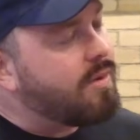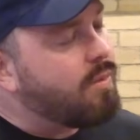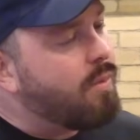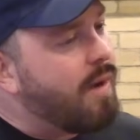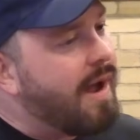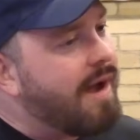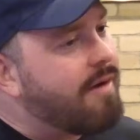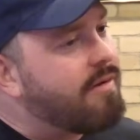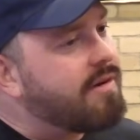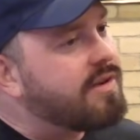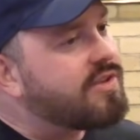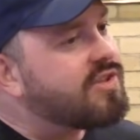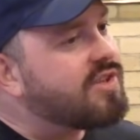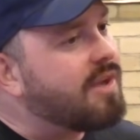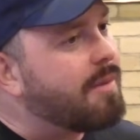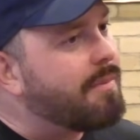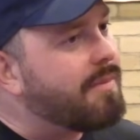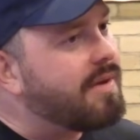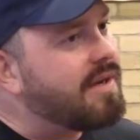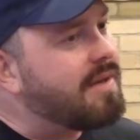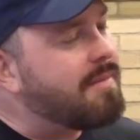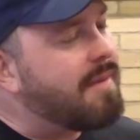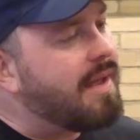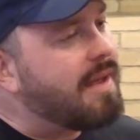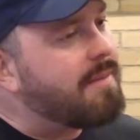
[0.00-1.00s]
whereas
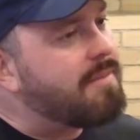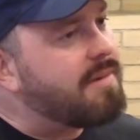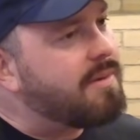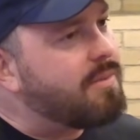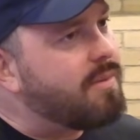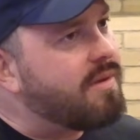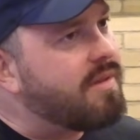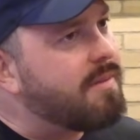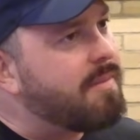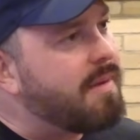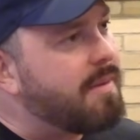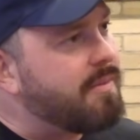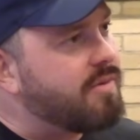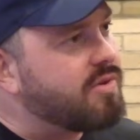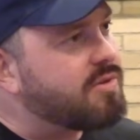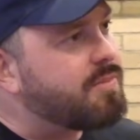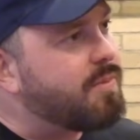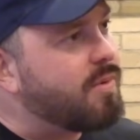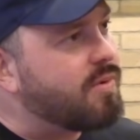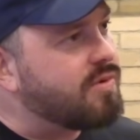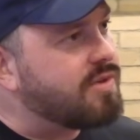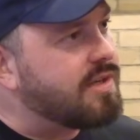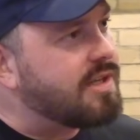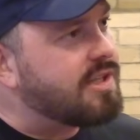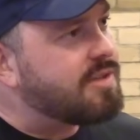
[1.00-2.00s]
somebody maybe with a bit more
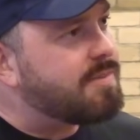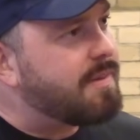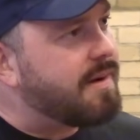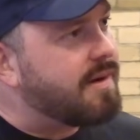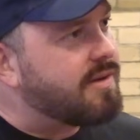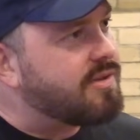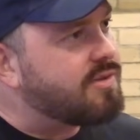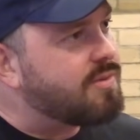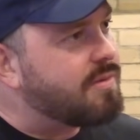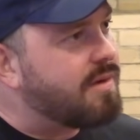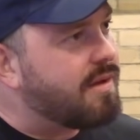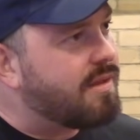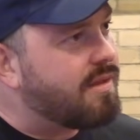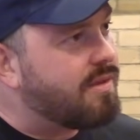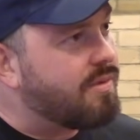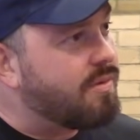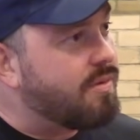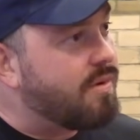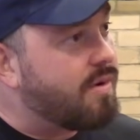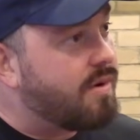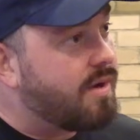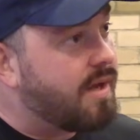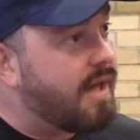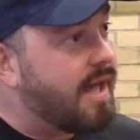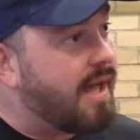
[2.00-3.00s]
sporting experience would have
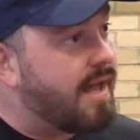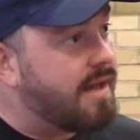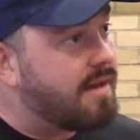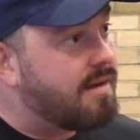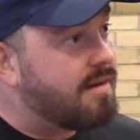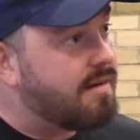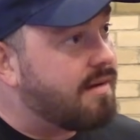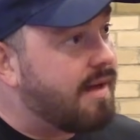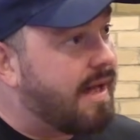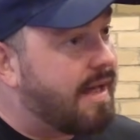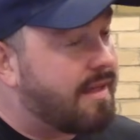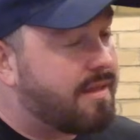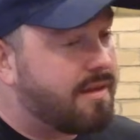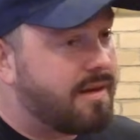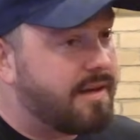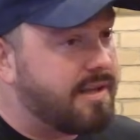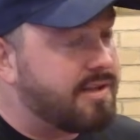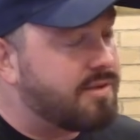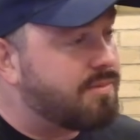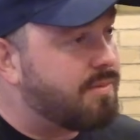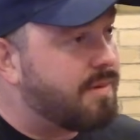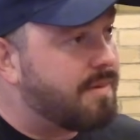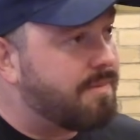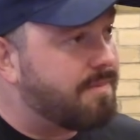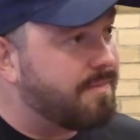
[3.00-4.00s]
thought, okay,
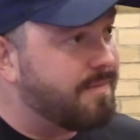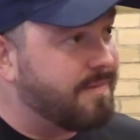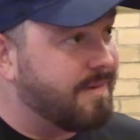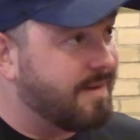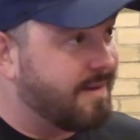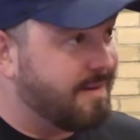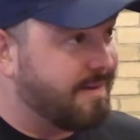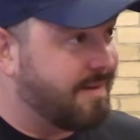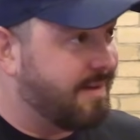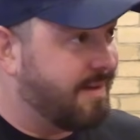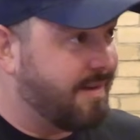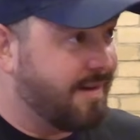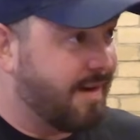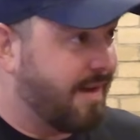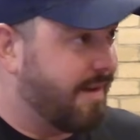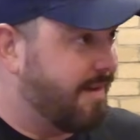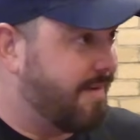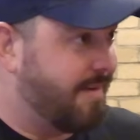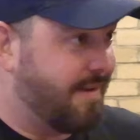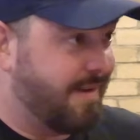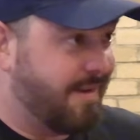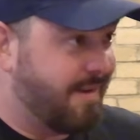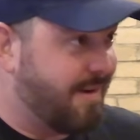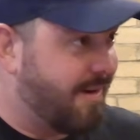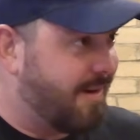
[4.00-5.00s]
athletes with
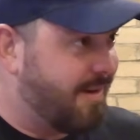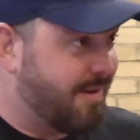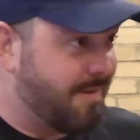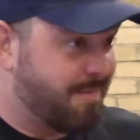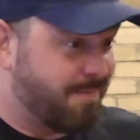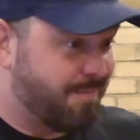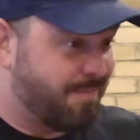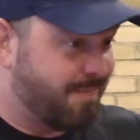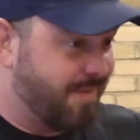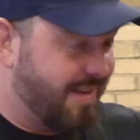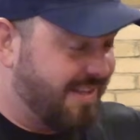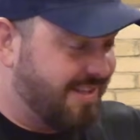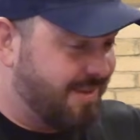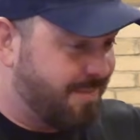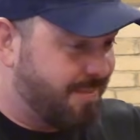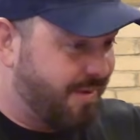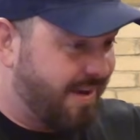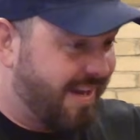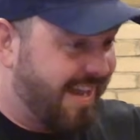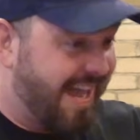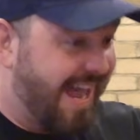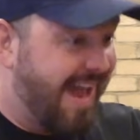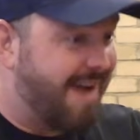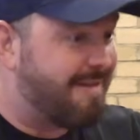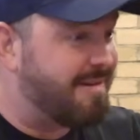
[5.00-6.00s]
it's a
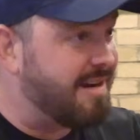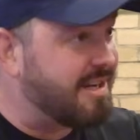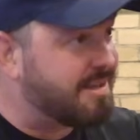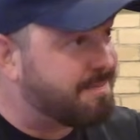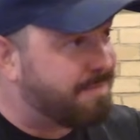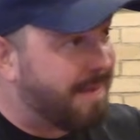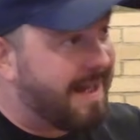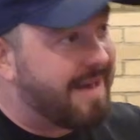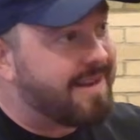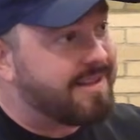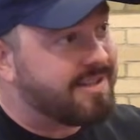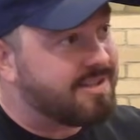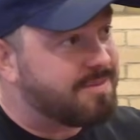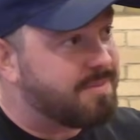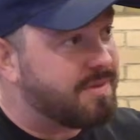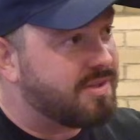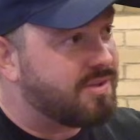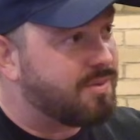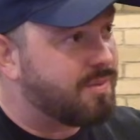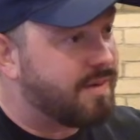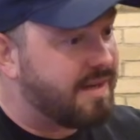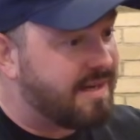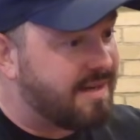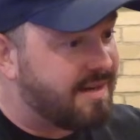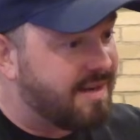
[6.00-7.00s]
precarious balance
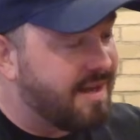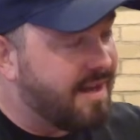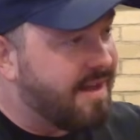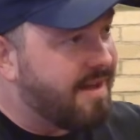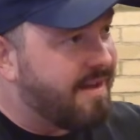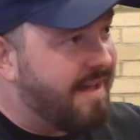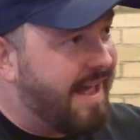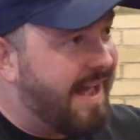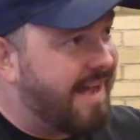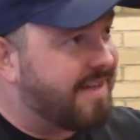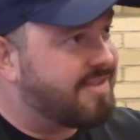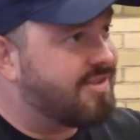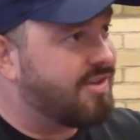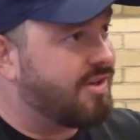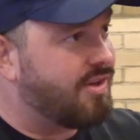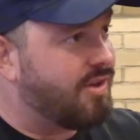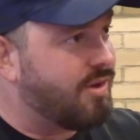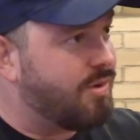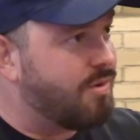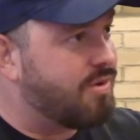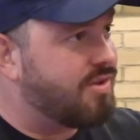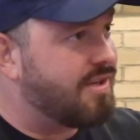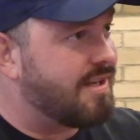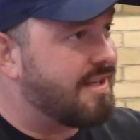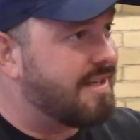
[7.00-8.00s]
between
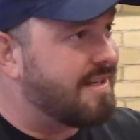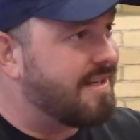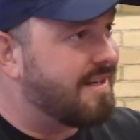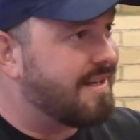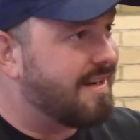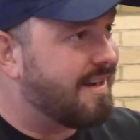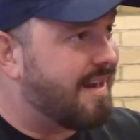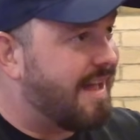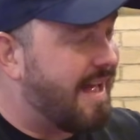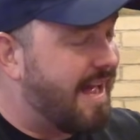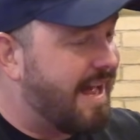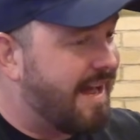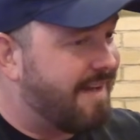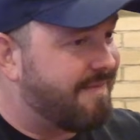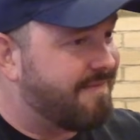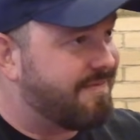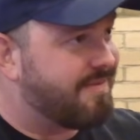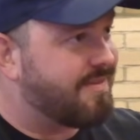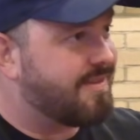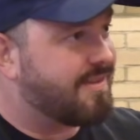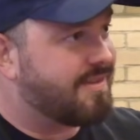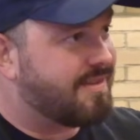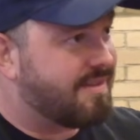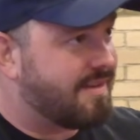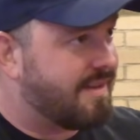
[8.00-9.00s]
executing
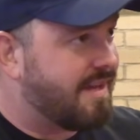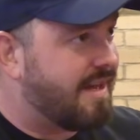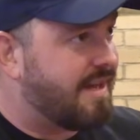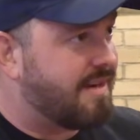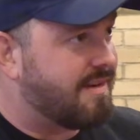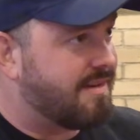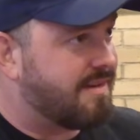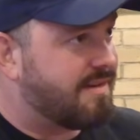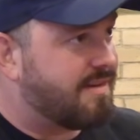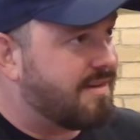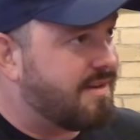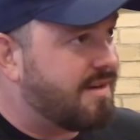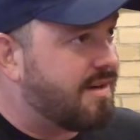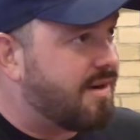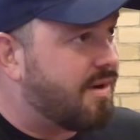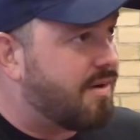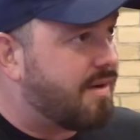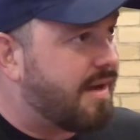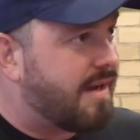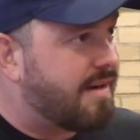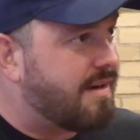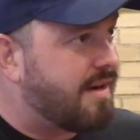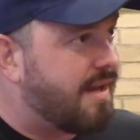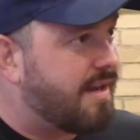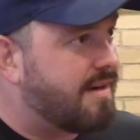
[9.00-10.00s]

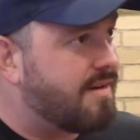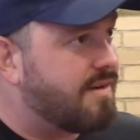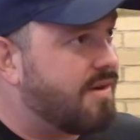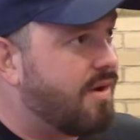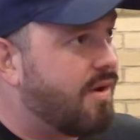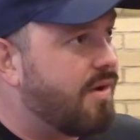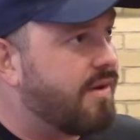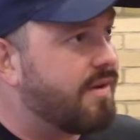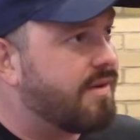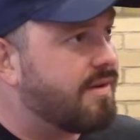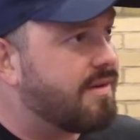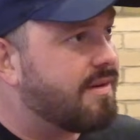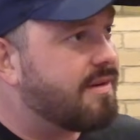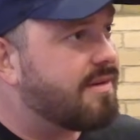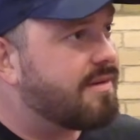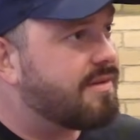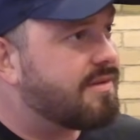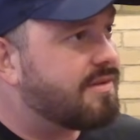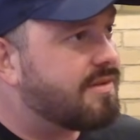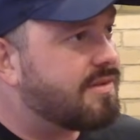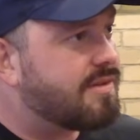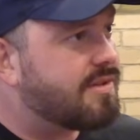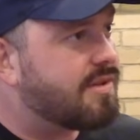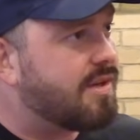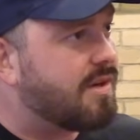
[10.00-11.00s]
and not.
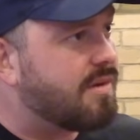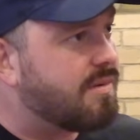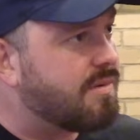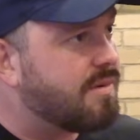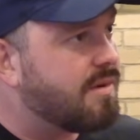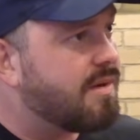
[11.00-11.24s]
So